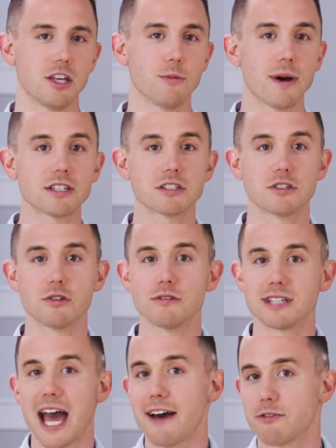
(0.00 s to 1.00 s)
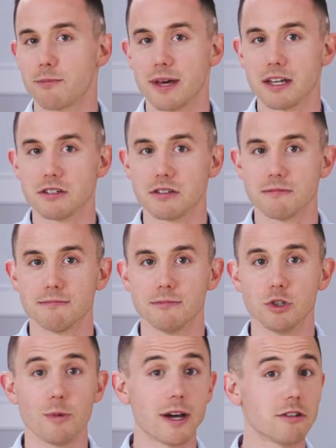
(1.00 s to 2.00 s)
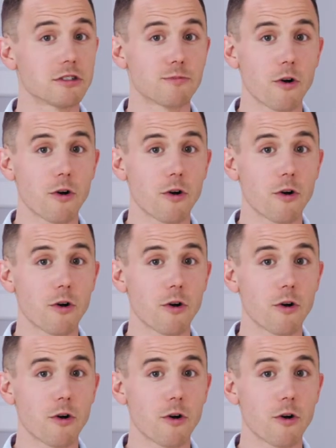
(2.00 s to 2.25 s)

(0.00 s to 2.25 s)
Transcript: You might just use half a page. You might use